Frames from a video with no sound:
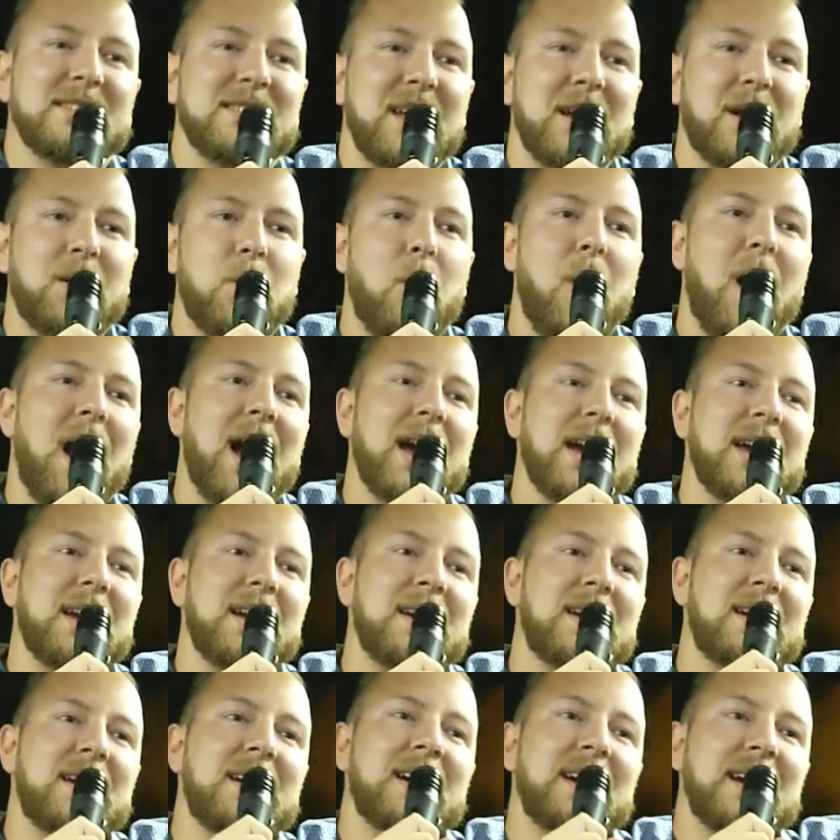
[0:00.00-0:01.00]
It's like,
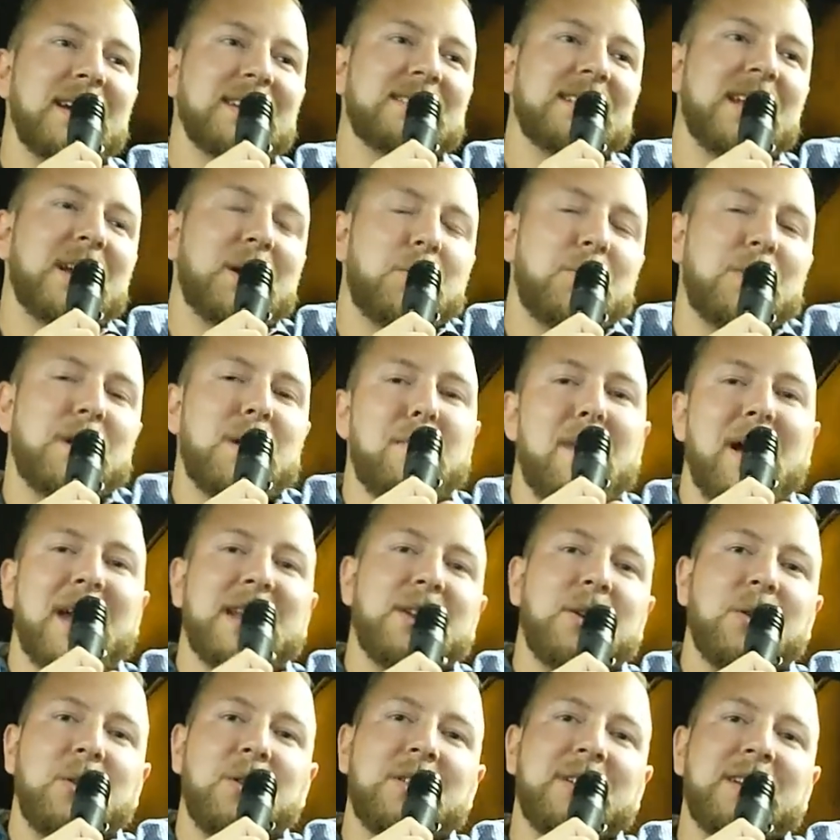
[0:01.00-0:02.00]
why? It's like when a
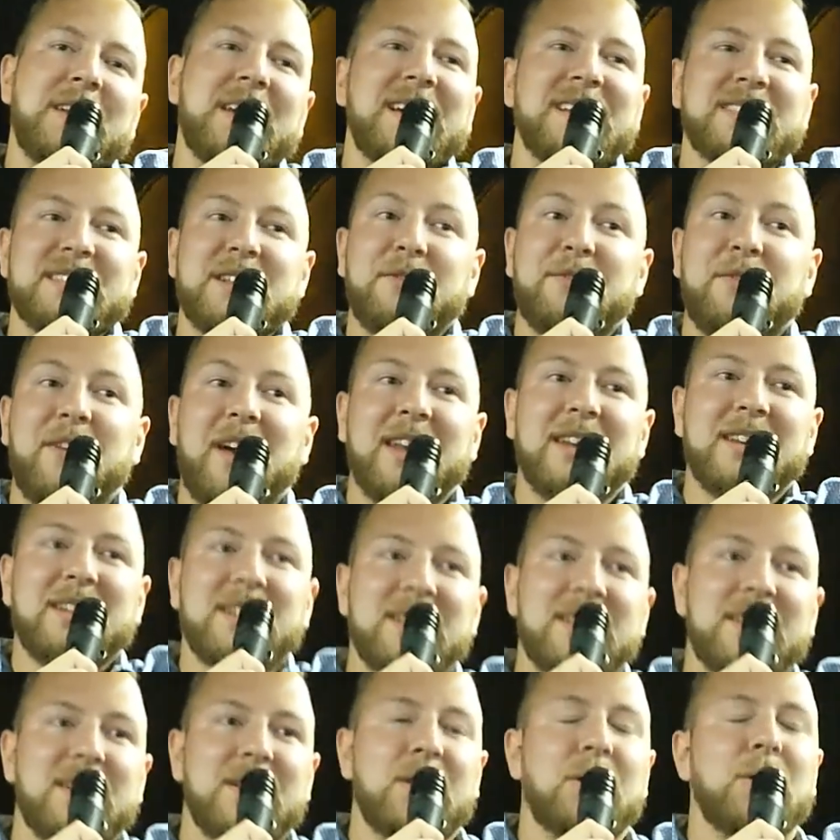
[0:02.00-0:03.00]
minority gets
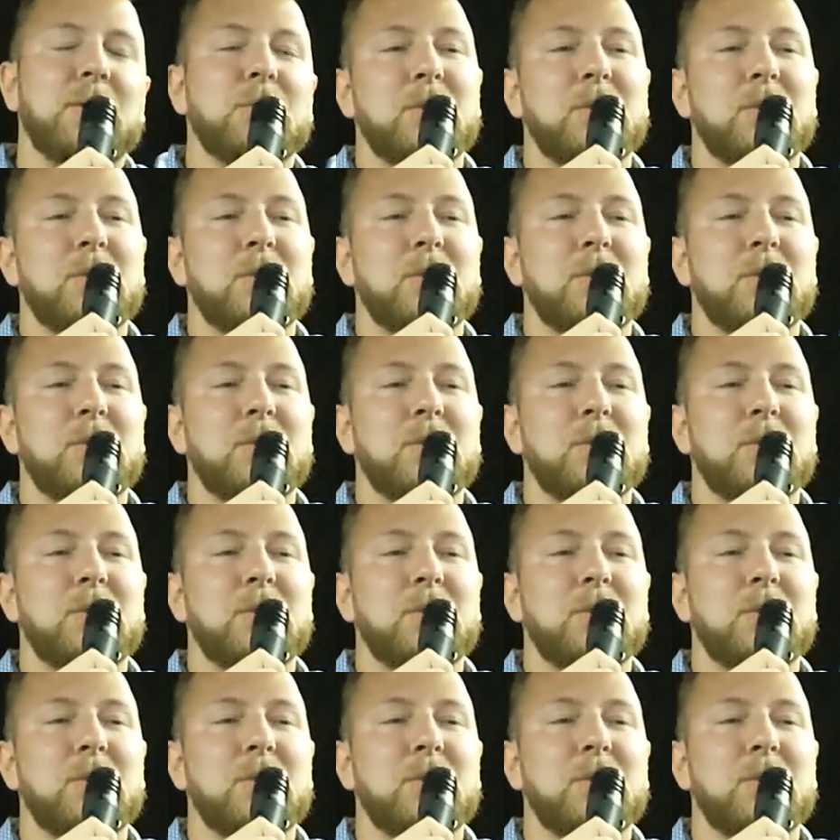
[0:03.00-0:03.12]
offended,